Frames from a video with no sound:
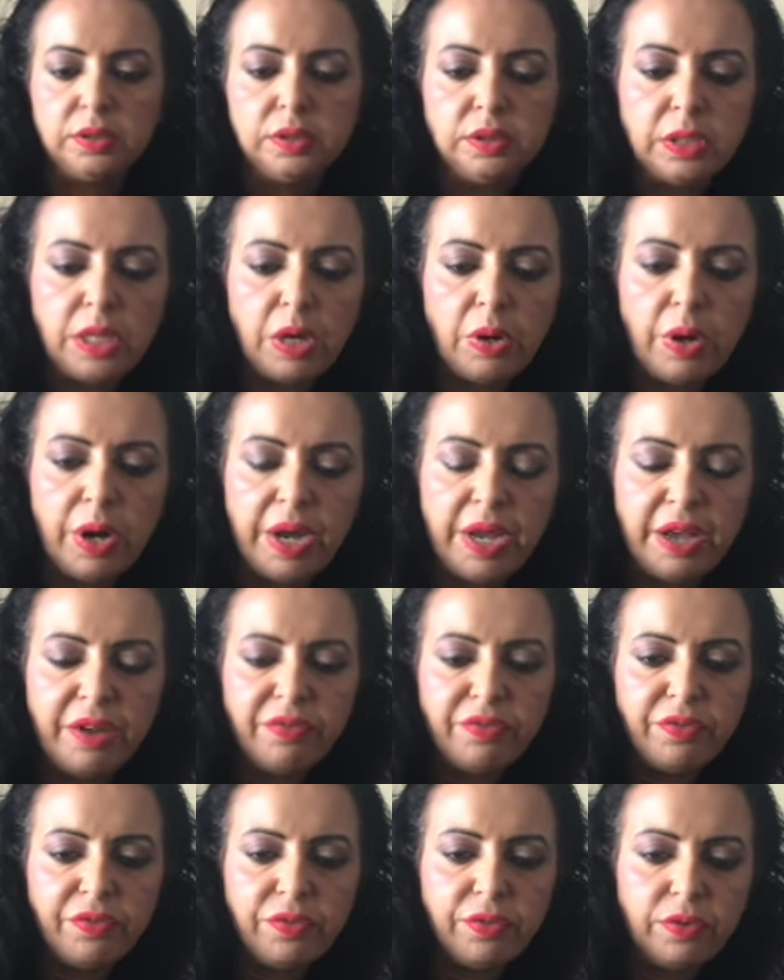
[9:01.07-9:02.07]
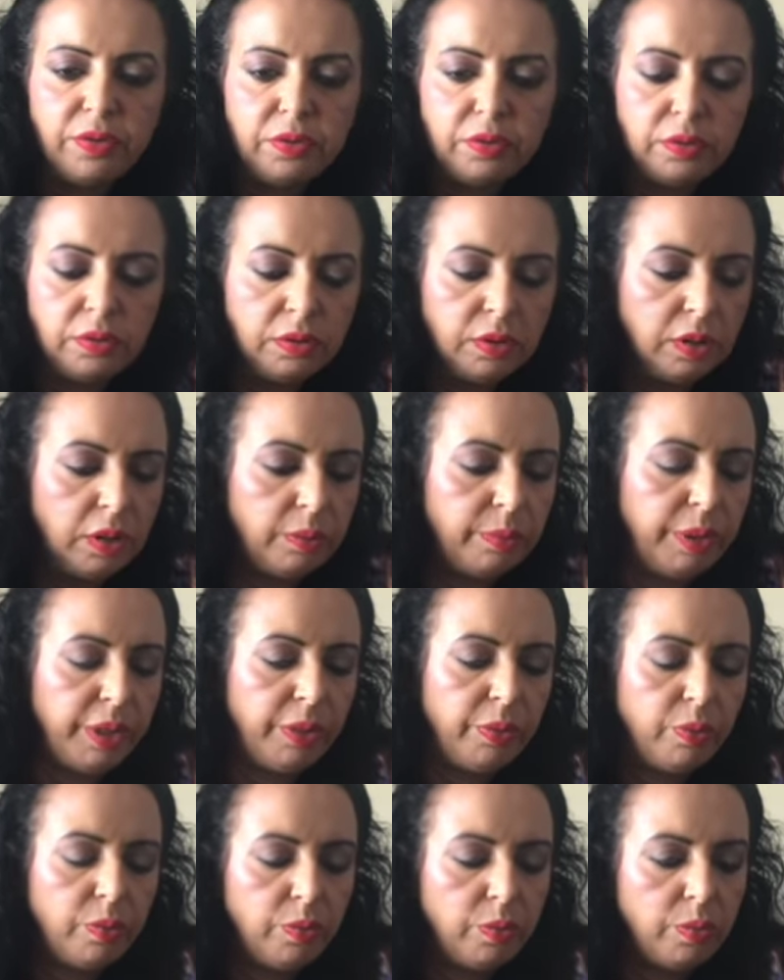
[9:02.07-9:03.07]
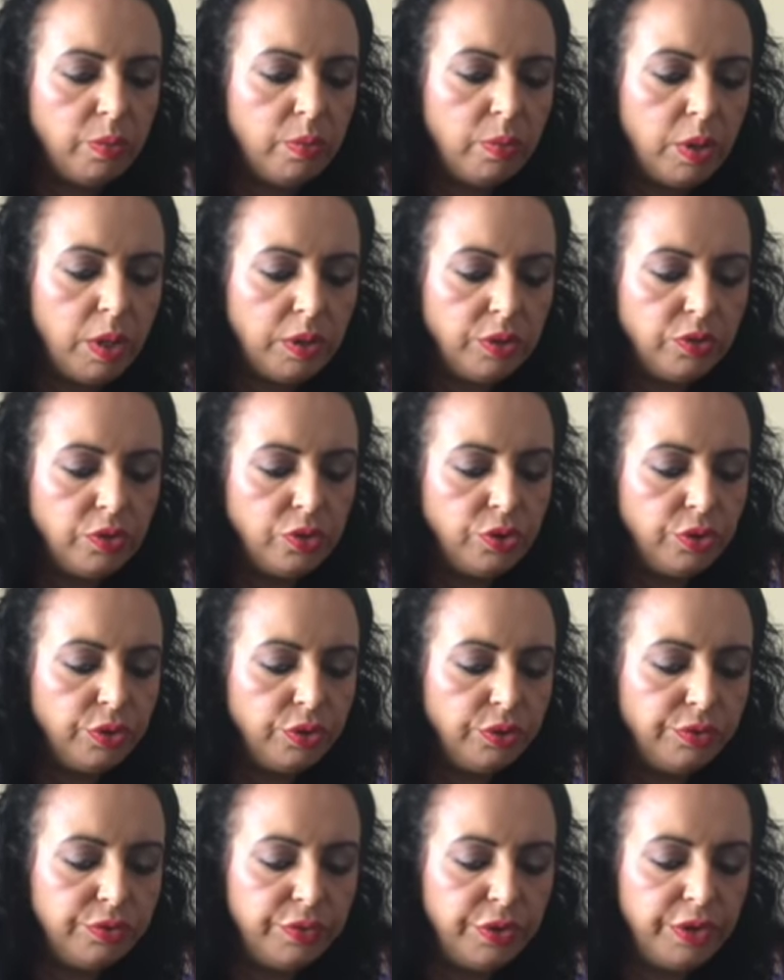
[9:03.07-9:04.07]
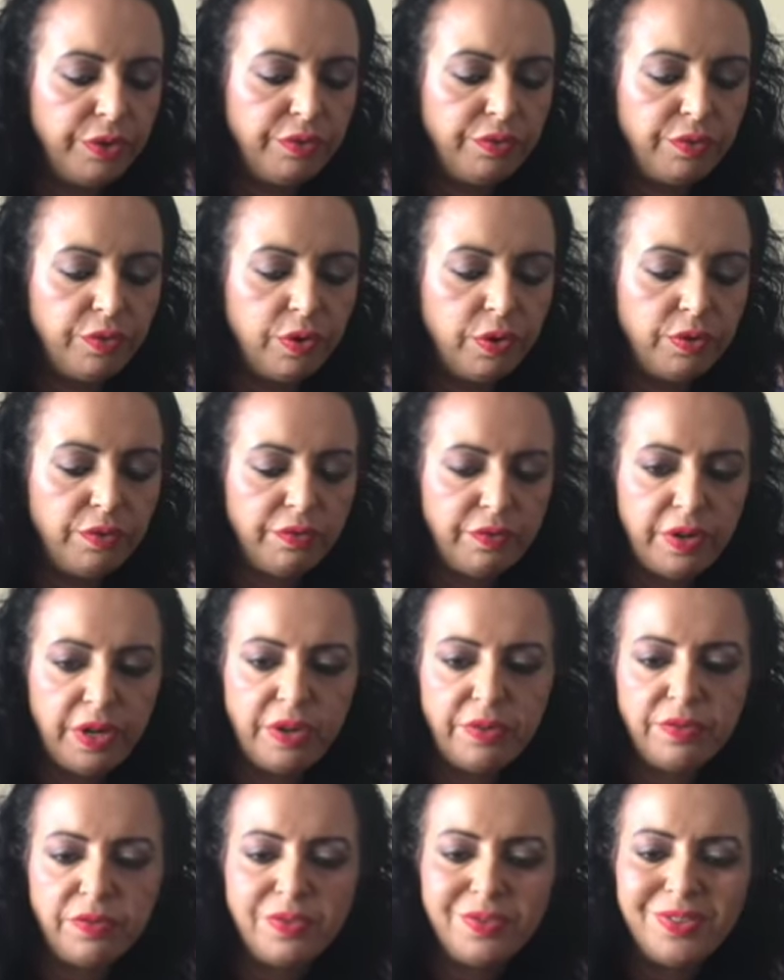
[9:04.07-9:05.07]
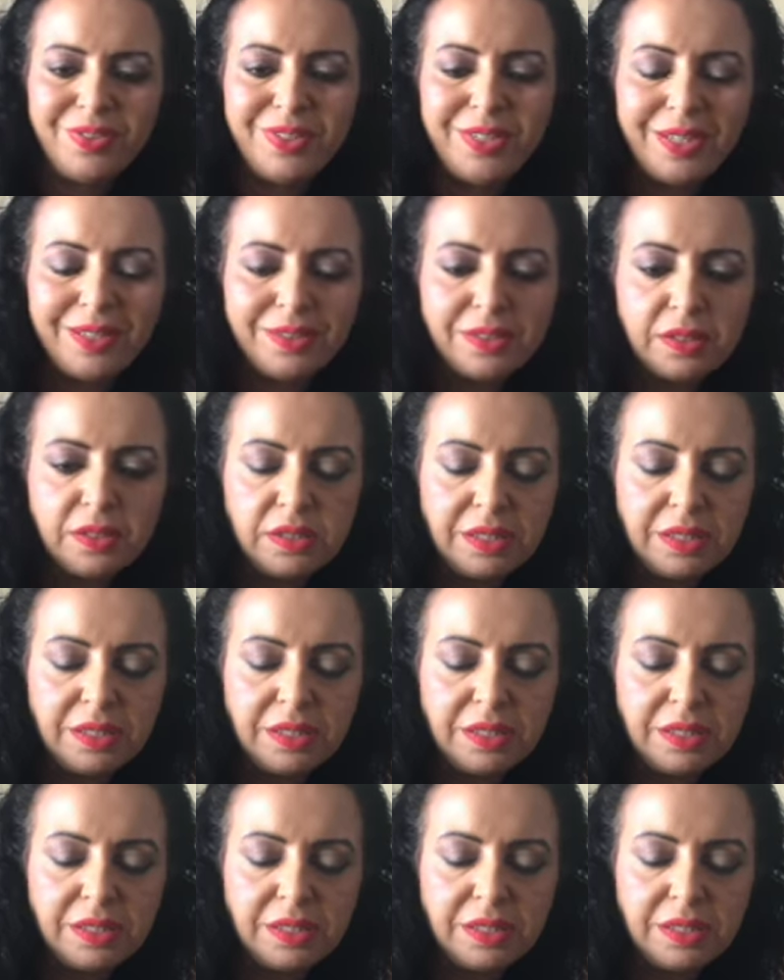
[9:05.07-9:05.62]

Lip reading: now I have how many? 1, 2, 3, 4, 5, 6,